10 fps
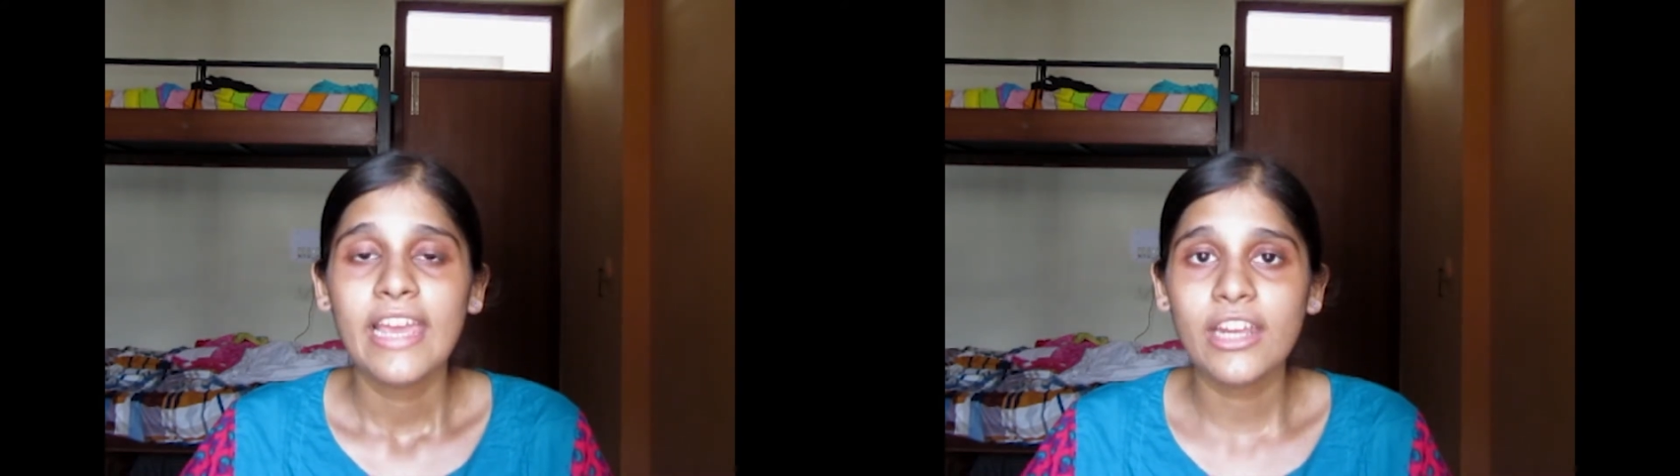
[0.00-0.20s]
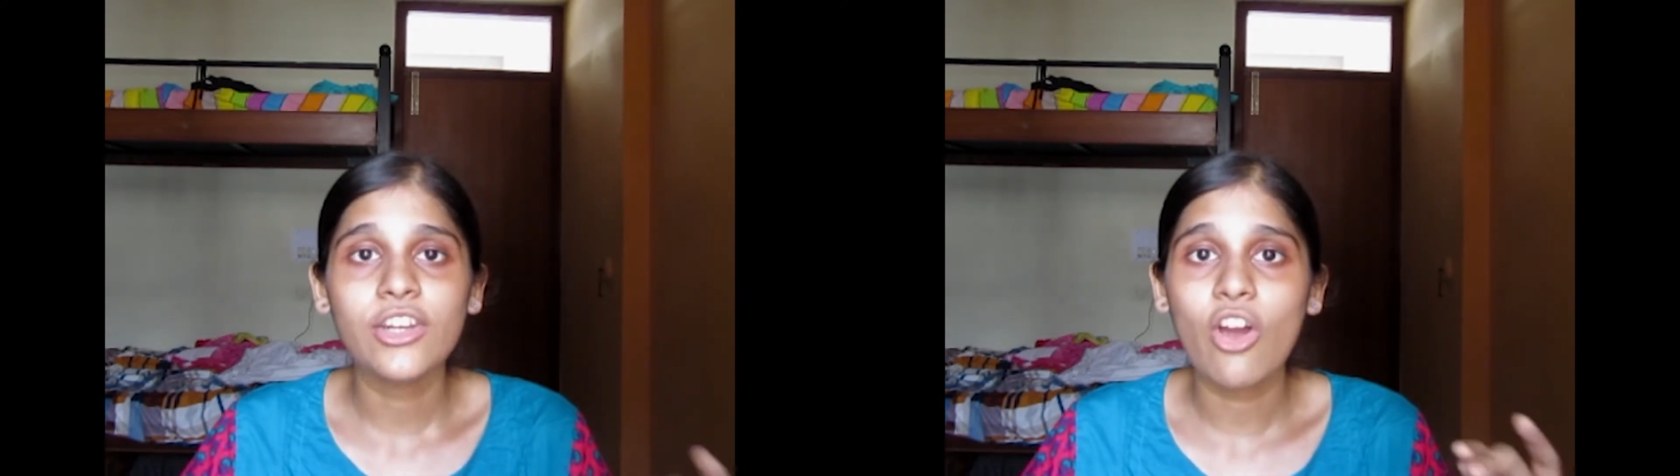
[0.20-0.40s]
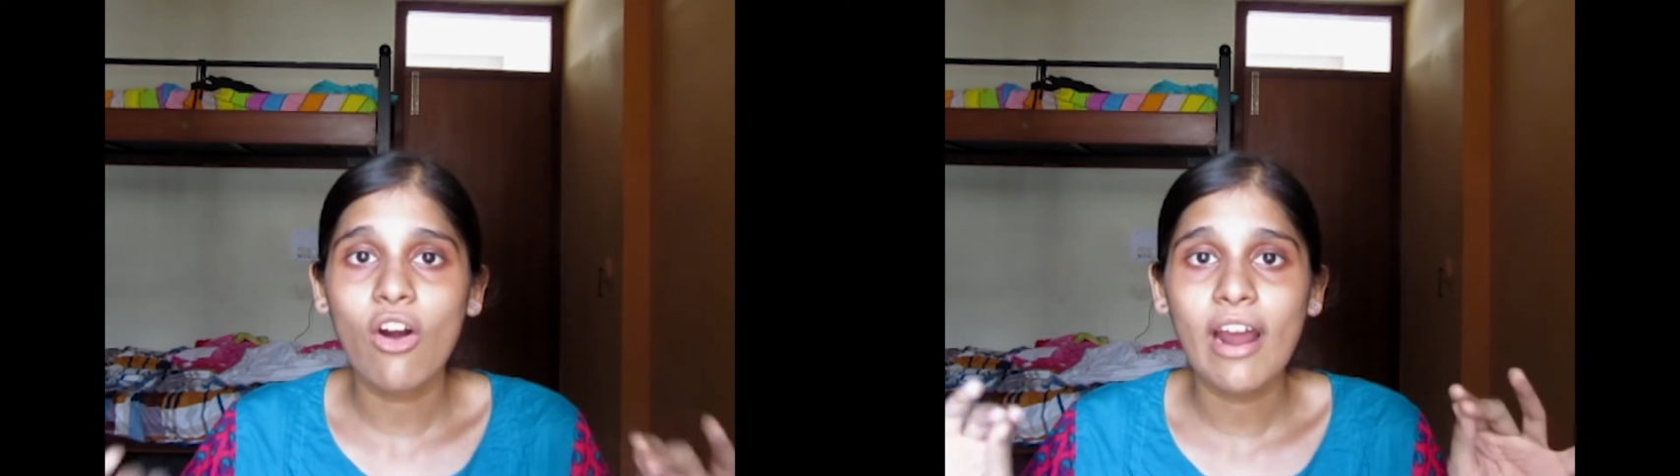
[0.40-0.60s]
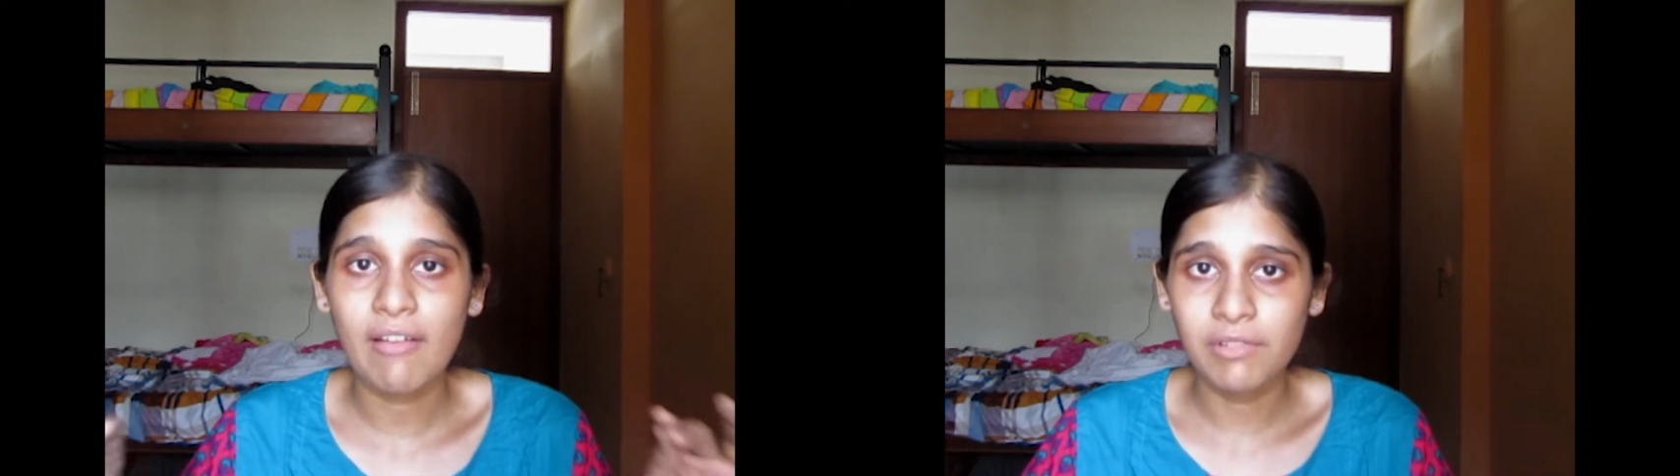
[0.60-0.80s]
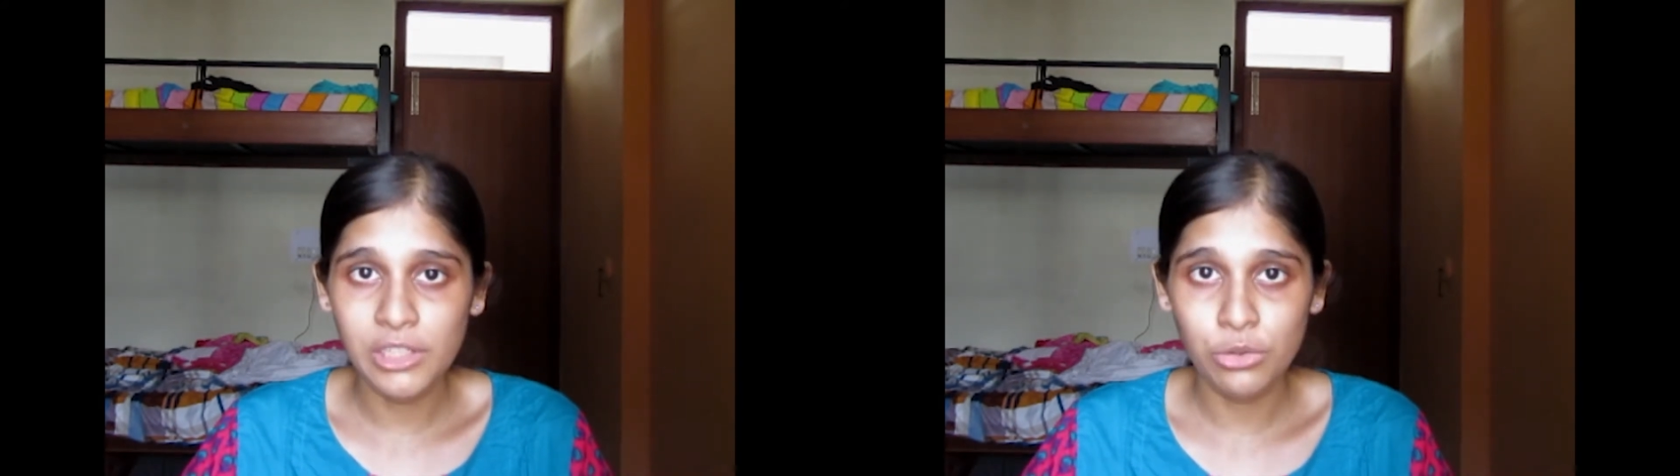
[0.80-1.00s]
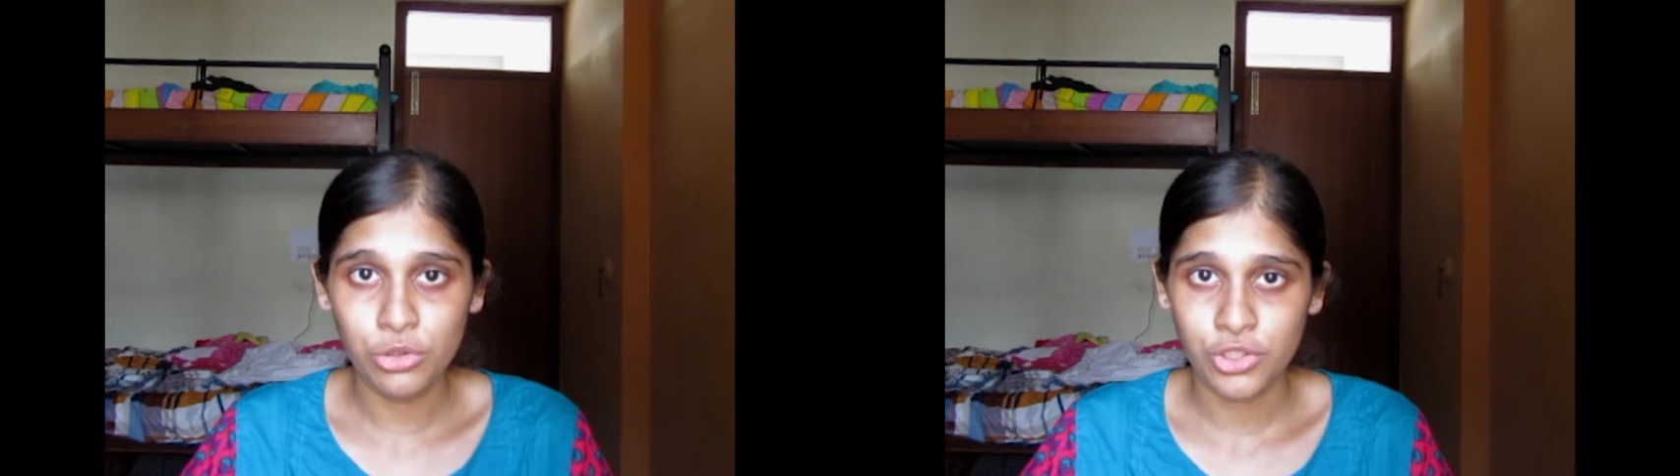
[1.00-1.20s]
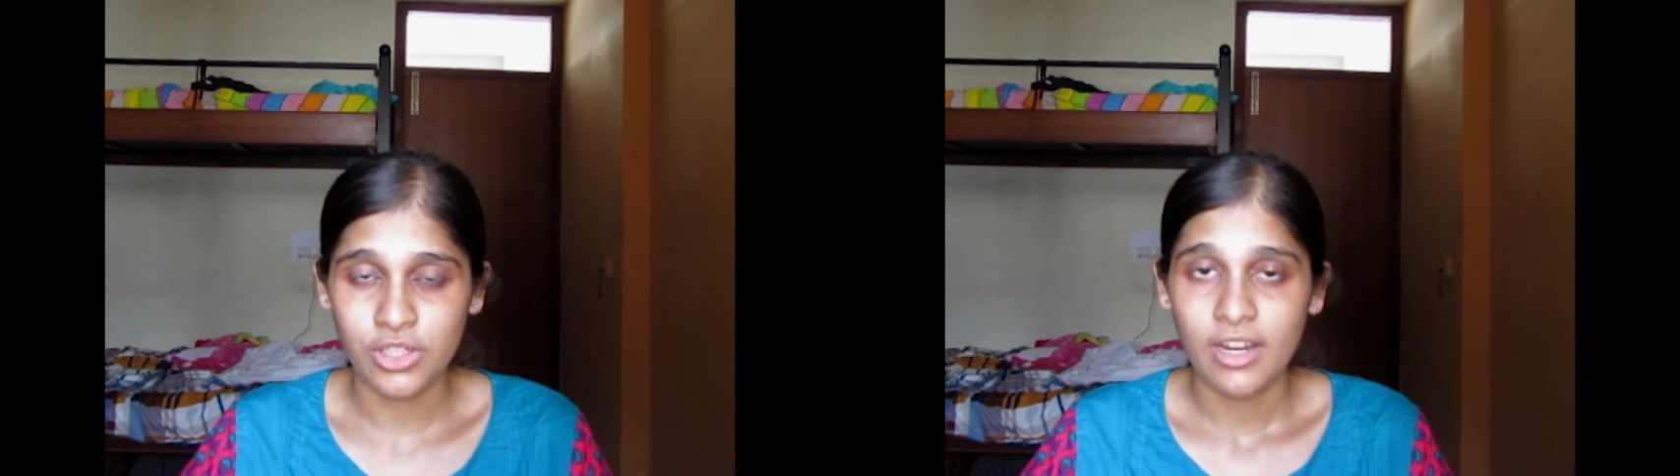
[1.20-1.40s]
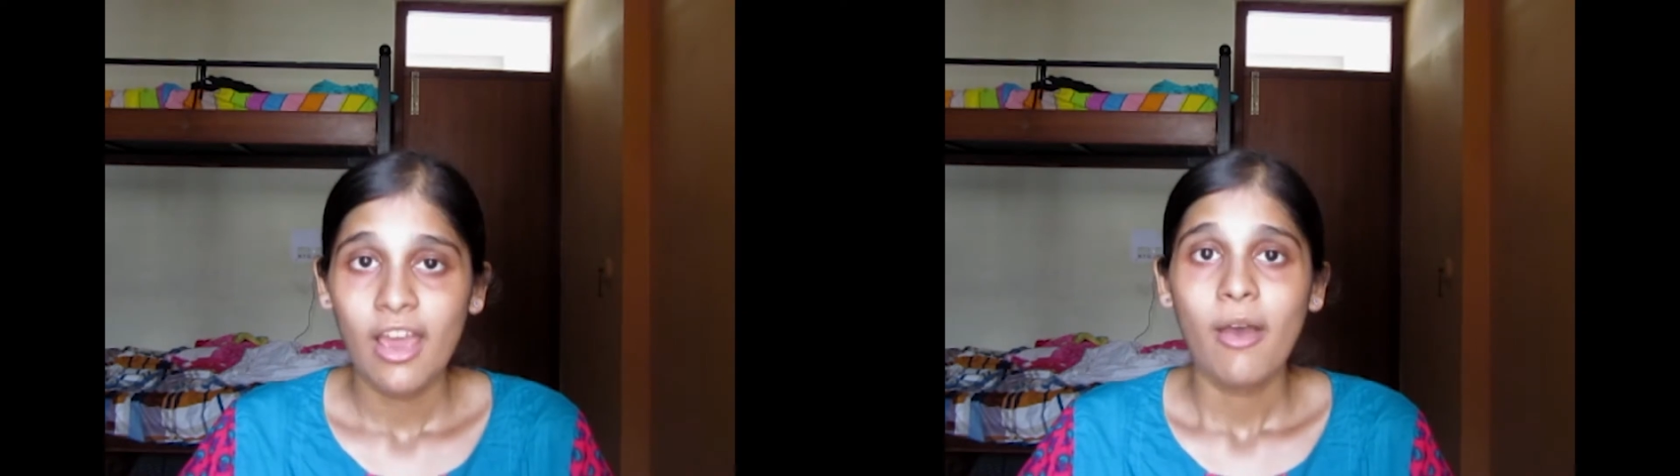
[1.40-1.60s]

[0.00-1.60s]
in your evolution.